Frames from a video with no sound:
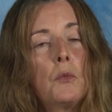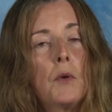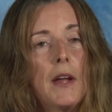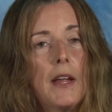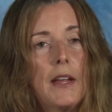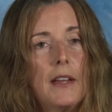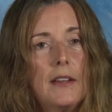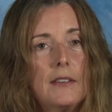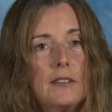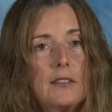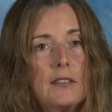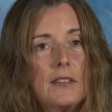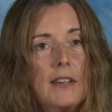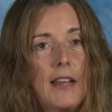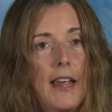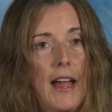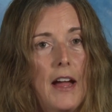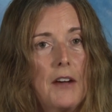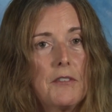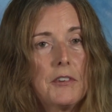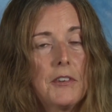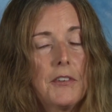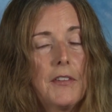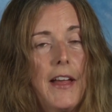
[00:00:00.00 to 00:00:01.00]
ways to
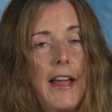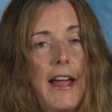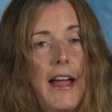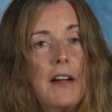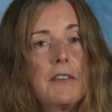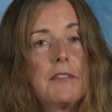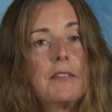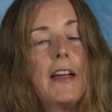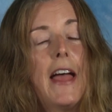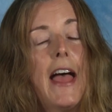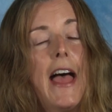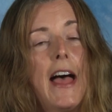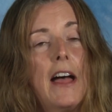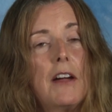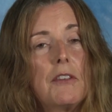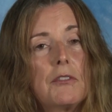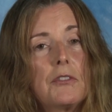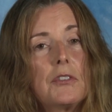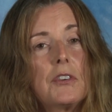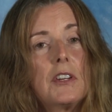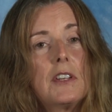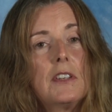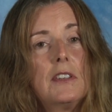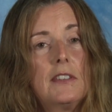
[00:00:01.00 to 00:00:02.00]
have a laugh
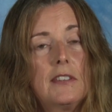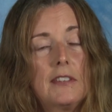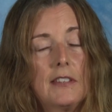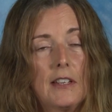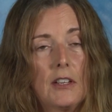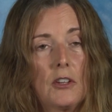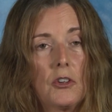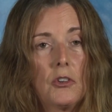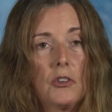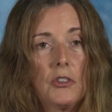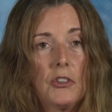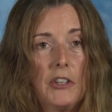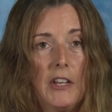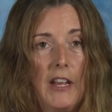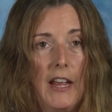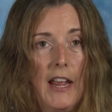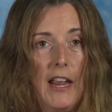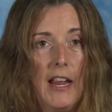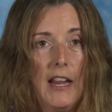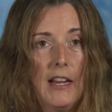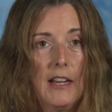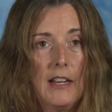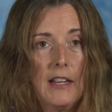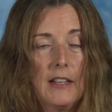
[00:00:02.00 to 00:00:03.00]
every single
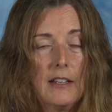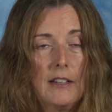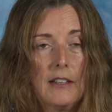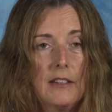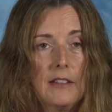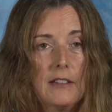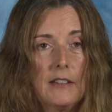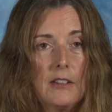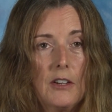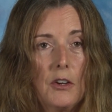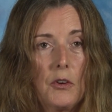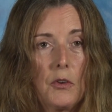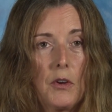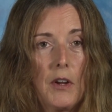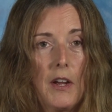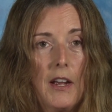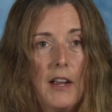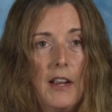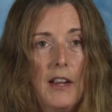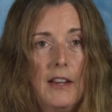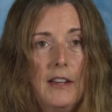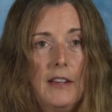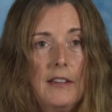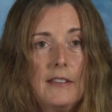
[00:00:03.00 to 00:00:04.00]
day,
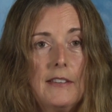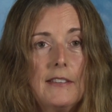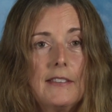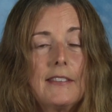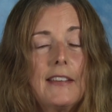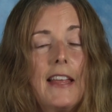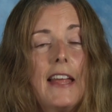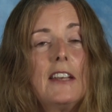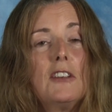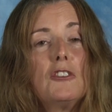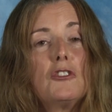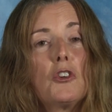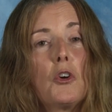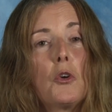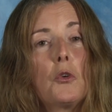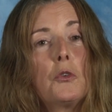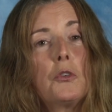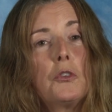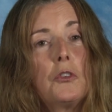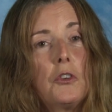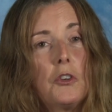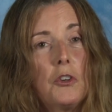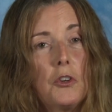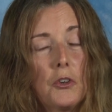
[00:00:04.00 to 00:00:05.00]
okay? Send
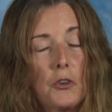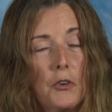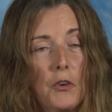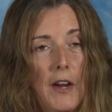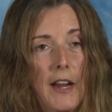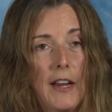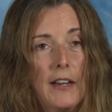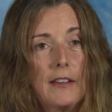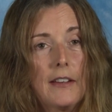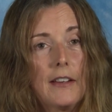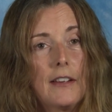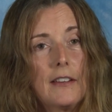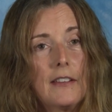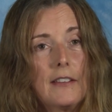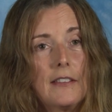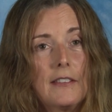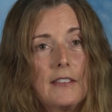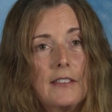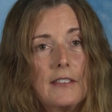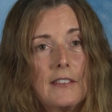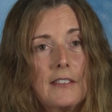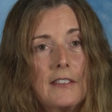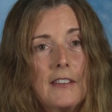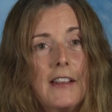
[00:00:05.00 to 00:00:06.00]
jokes to your
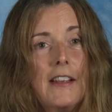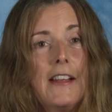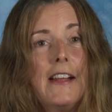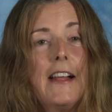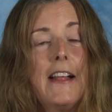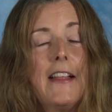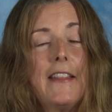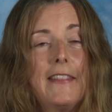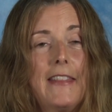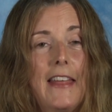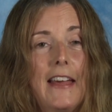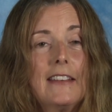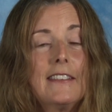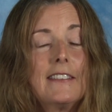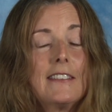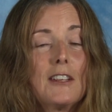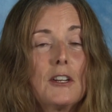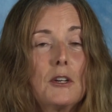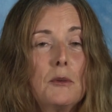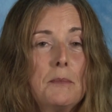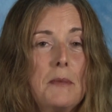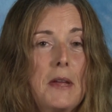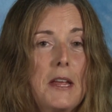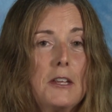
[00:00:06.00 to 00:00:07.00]
grandkids. That's
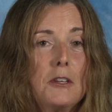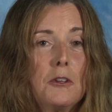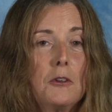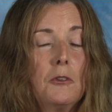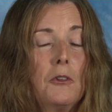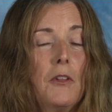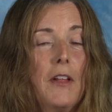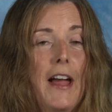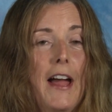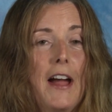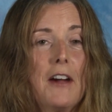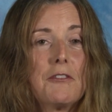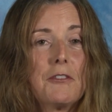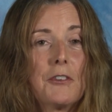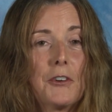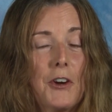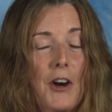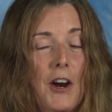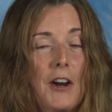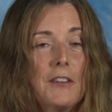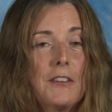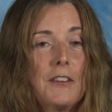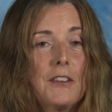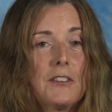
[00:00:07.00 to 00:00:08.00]
going to make you laugh
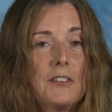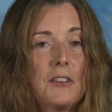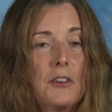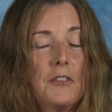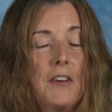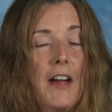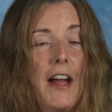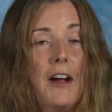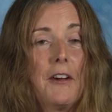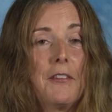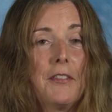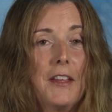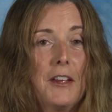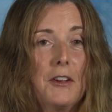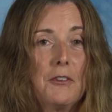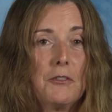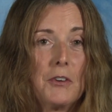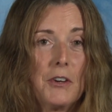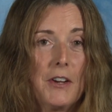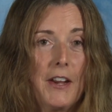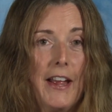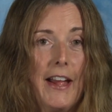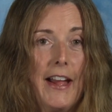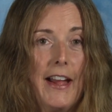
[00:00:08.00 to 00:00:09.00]
regardless of how they
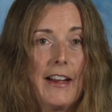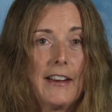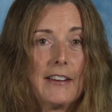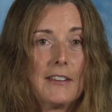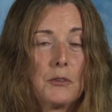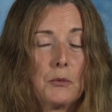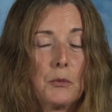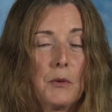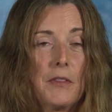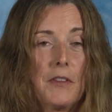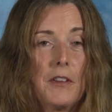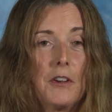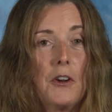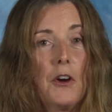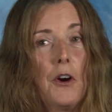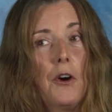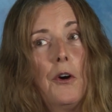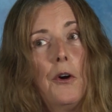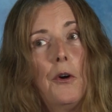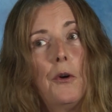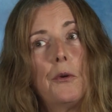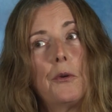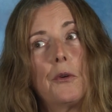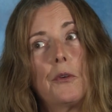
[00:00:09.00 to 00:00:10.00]
react. With an,
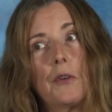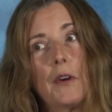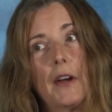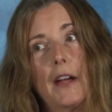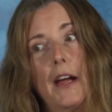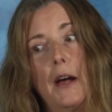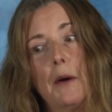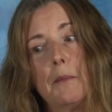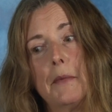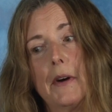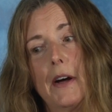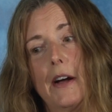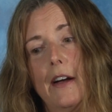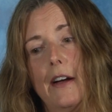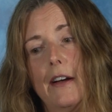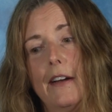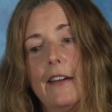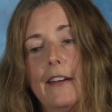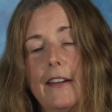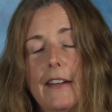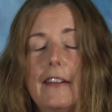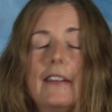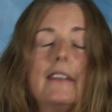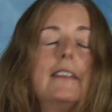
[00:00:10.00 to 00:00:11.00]
oh, grandma,
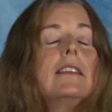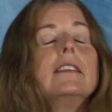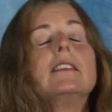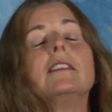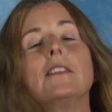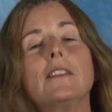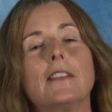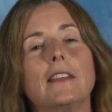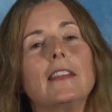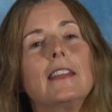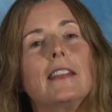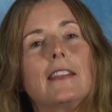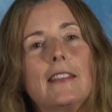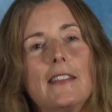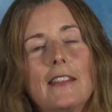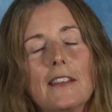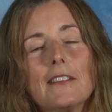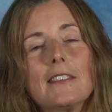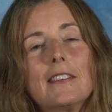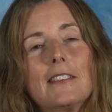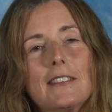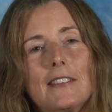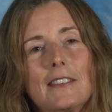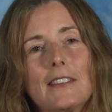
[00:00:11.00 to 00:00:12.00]

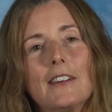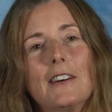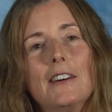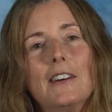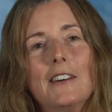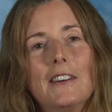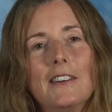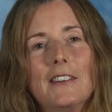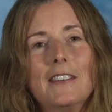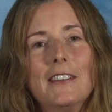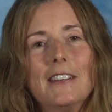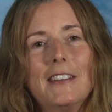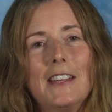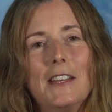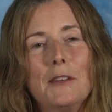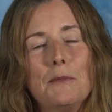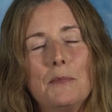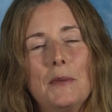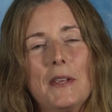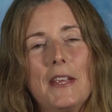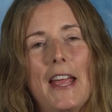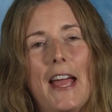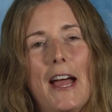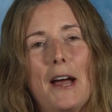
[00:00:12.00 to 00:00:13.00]
they'll still
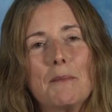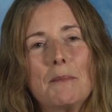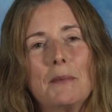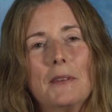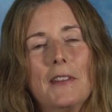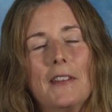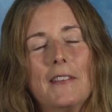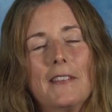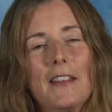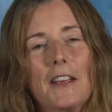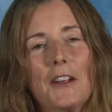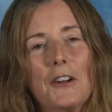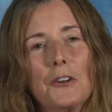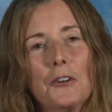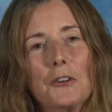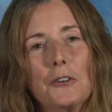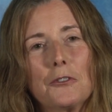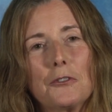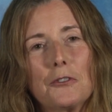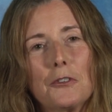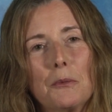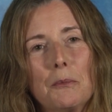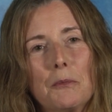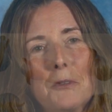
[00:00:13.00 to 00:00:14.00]
be happy that they
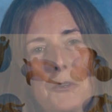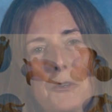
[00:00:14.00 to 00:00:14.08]
heard from